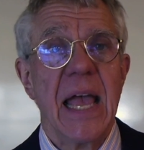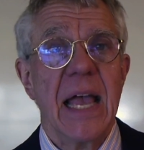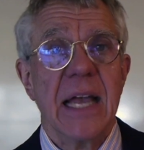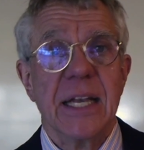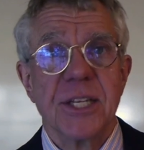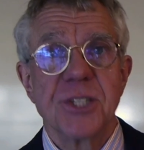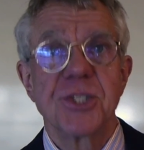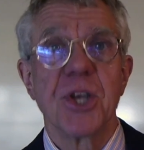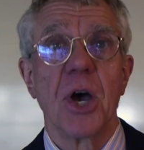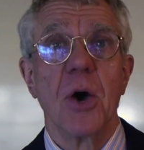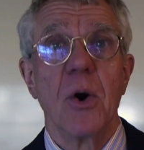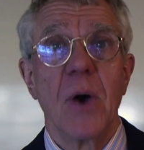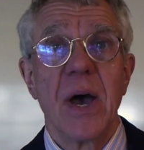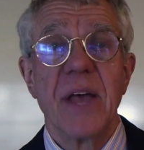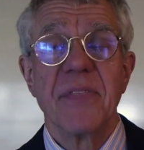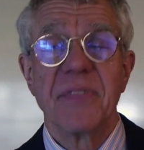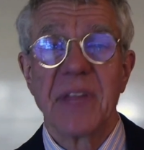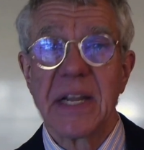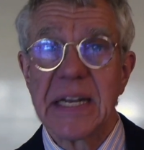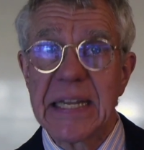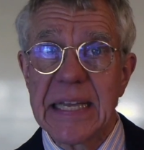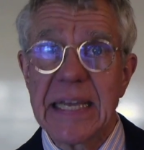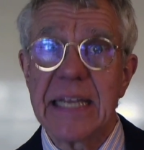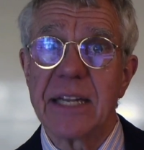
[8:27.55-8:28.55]
So
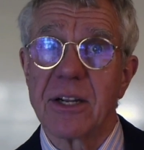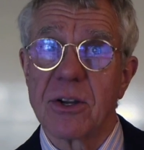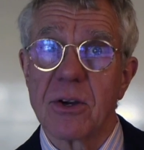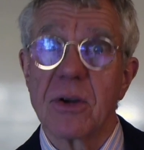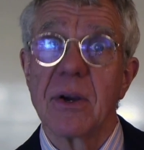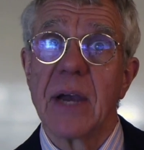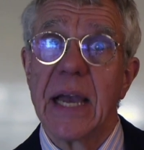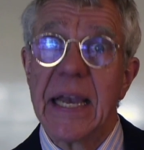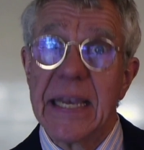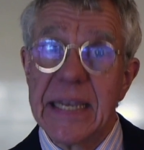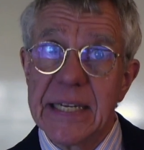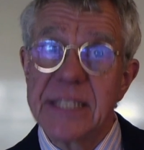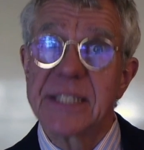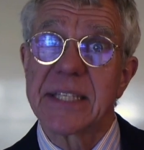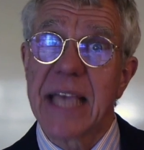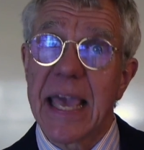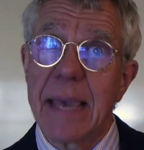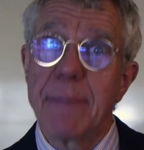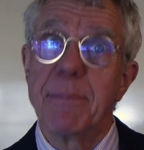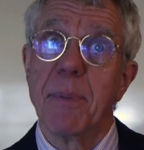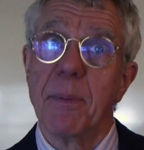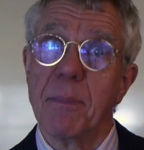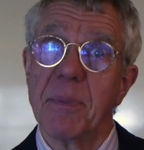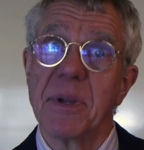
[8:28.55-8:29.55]
the leader is
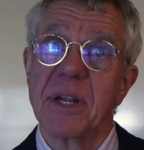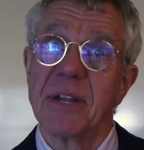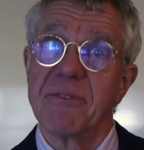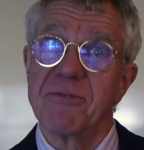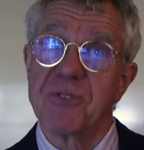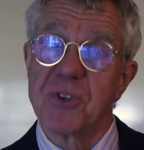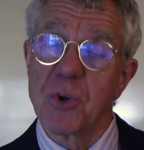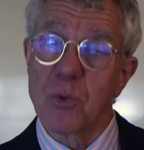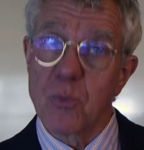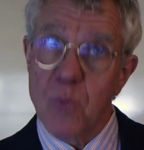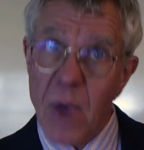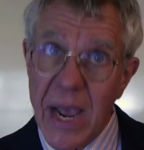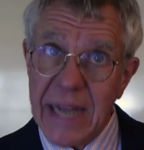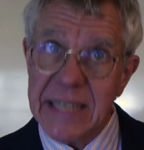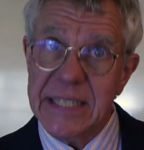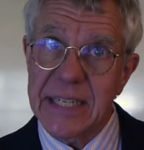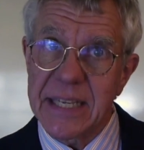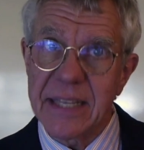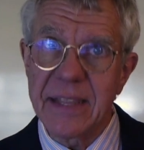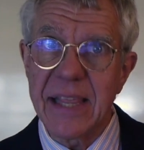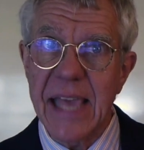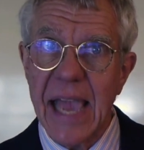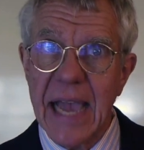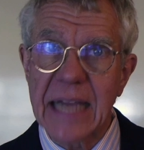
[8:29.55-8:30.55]
capable of
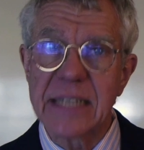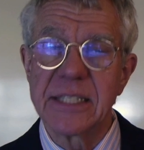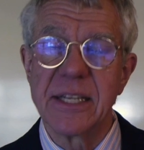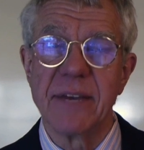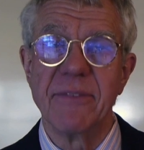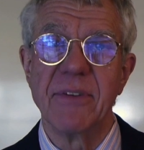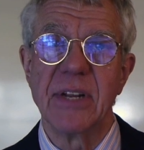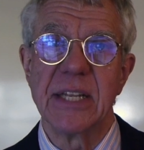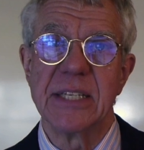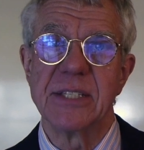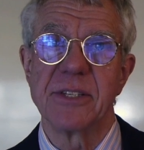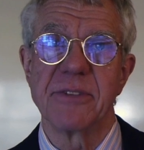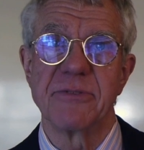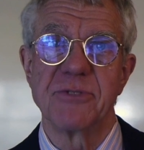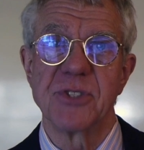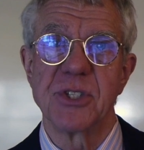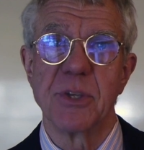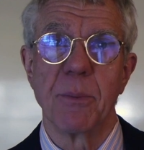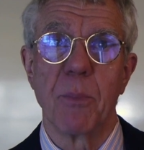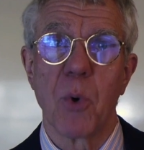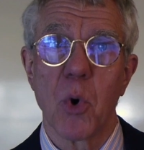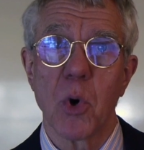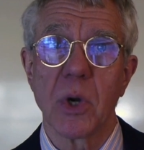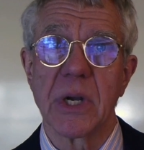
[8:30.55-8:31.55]
directing the activities of
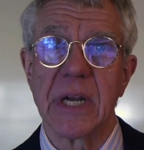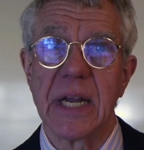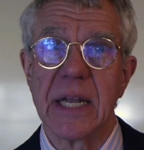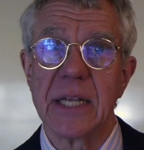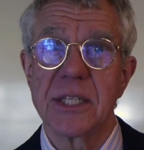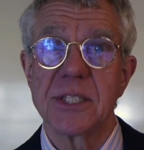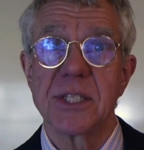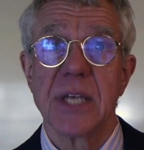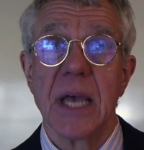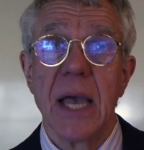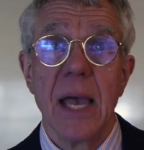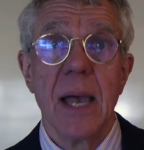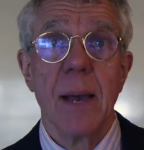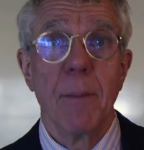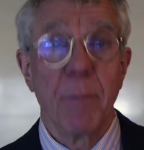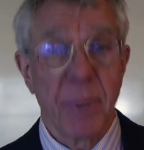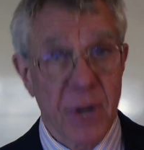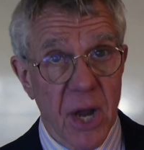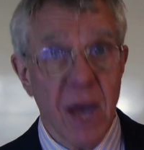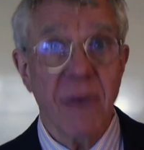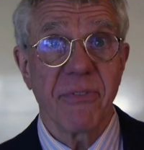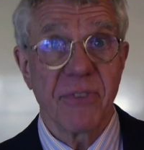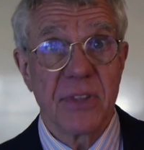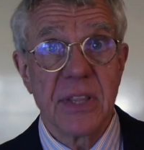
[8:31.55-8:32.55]
subordinates, but
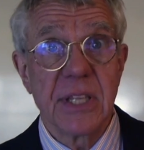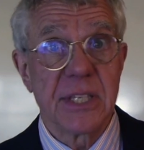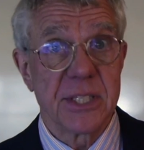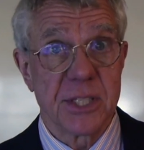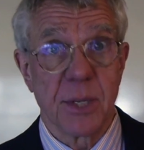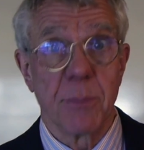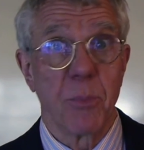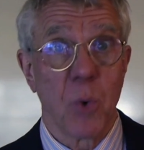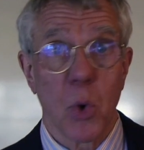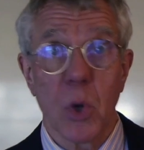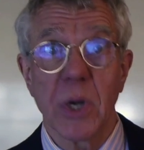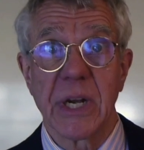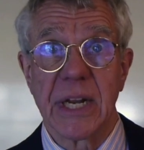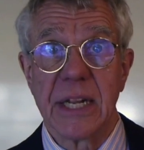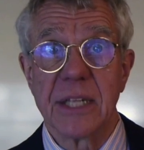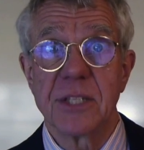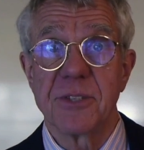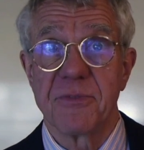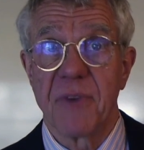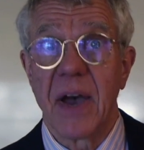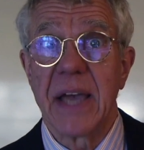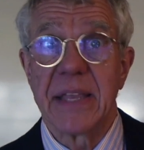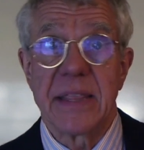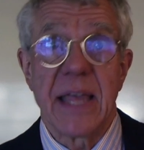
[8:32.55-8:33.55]
often the subordinates
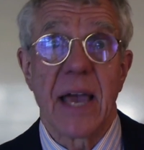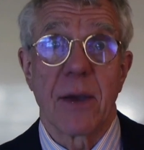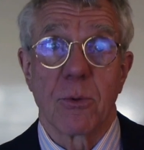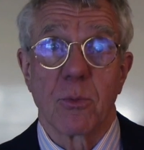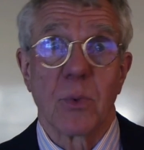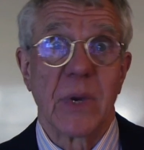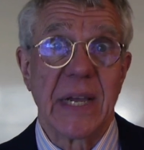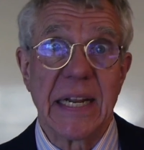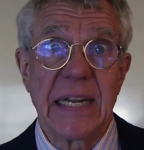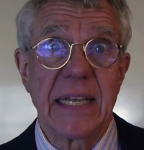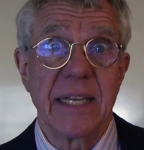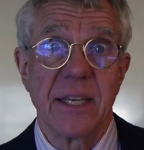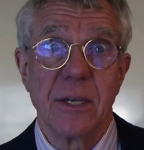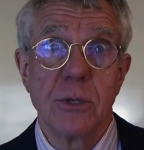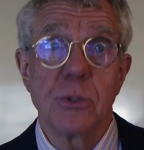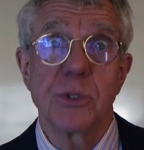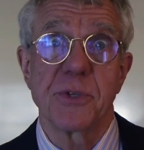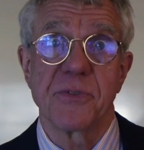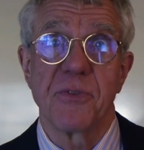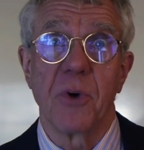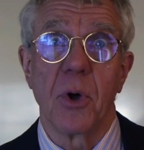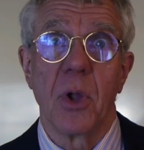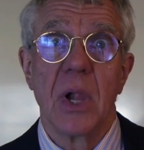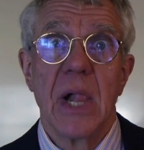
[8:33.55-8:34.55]
find that really
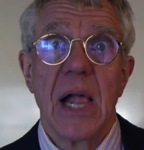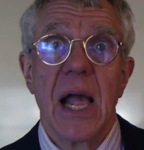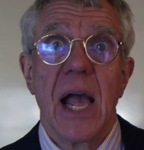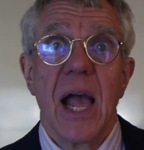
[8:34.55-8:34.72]
useful.